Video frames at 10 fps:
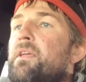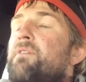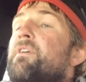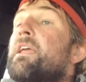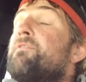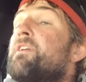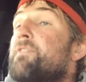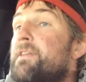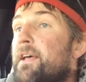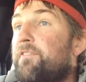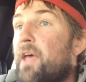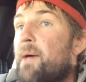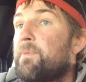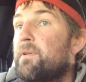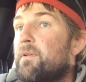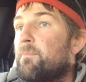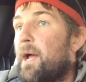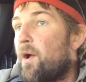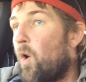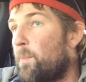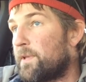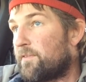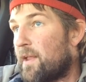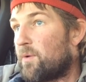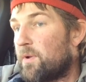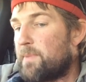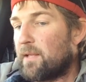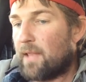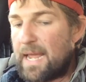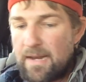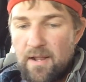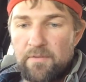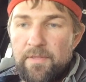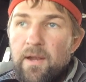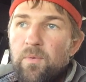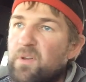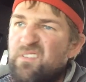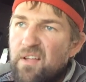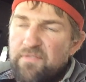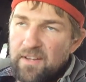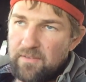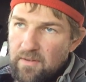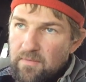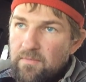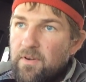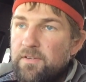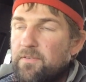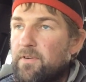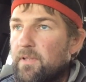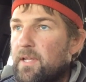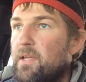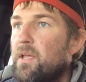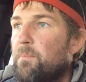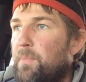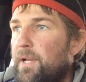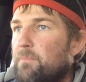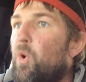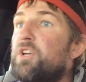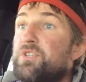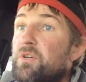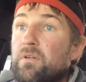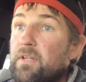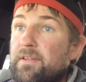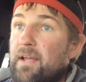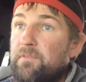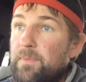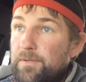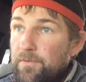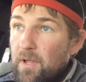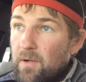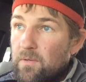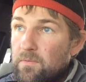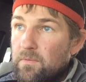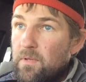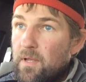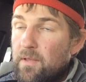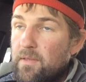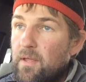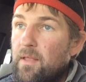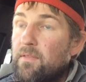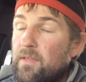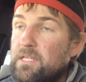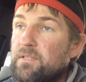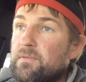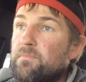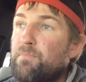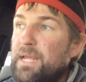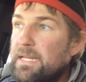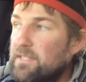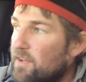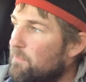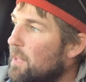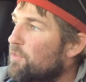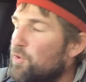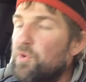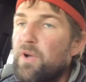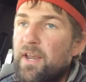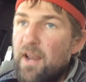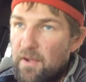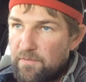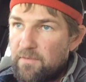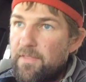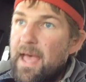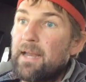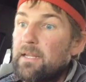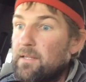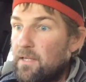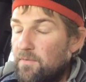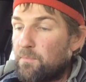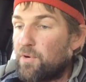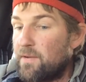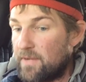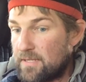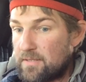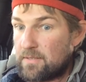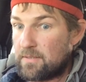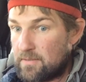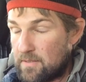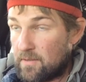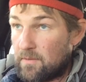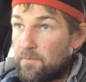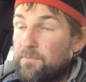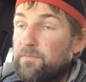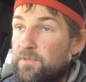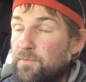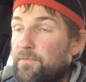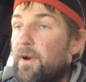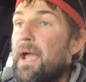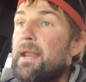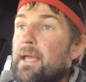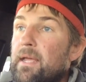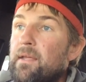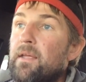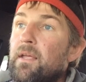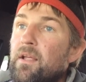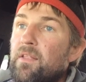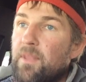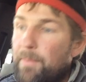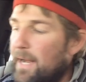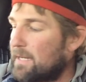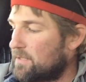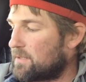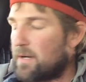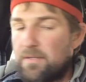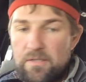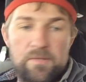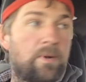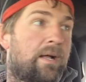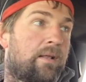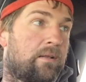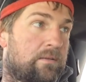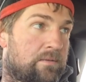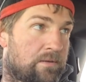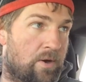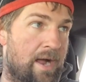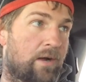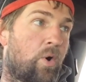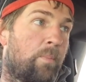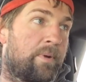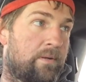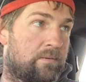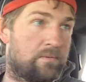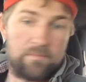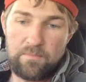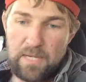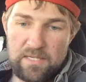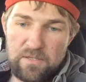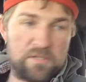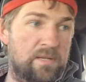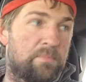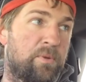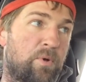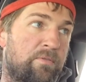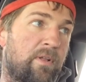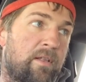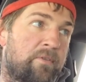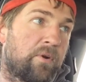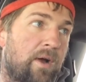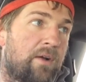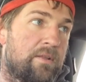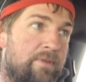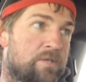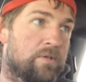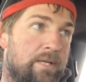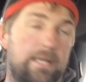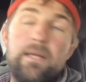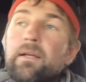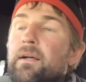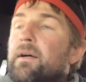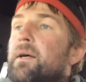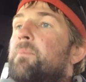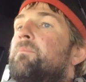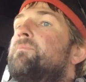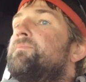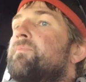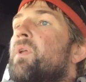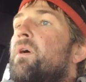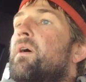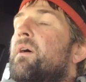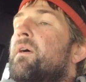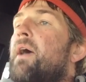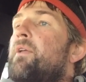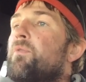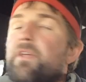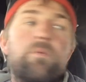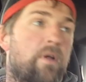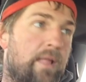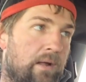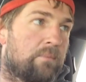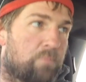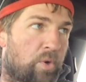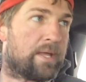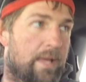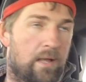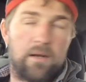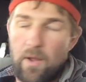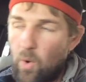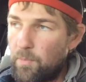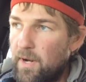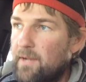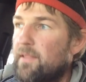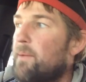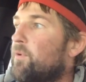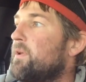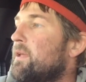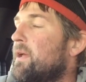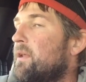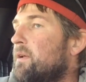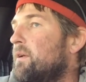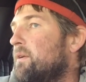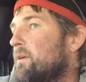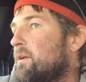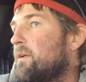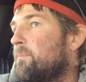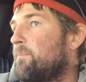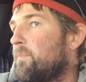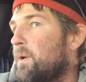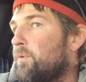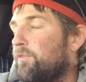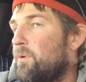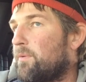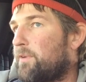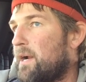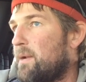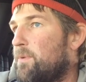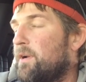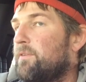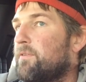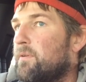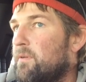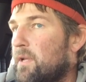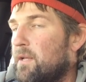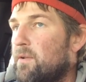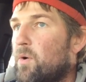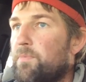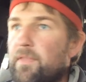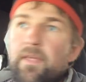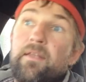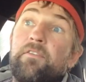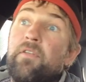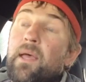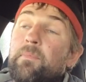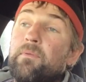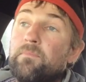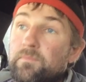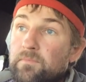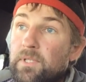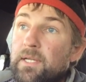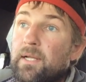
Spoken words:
even if it does happen, my hope is that it would be light enough that it wouldn't affect it very severely. But moisture doesn't have to be snow. These beans have been through enough of that even previous to Friday. The pods start to swell, crack open. Beans just simply will fall on the ground eventually. Yeah. I don't think we're to that point yet. I hope we're not to that point yet. But we'll see what Friday brings and hope that doesn't happen. But,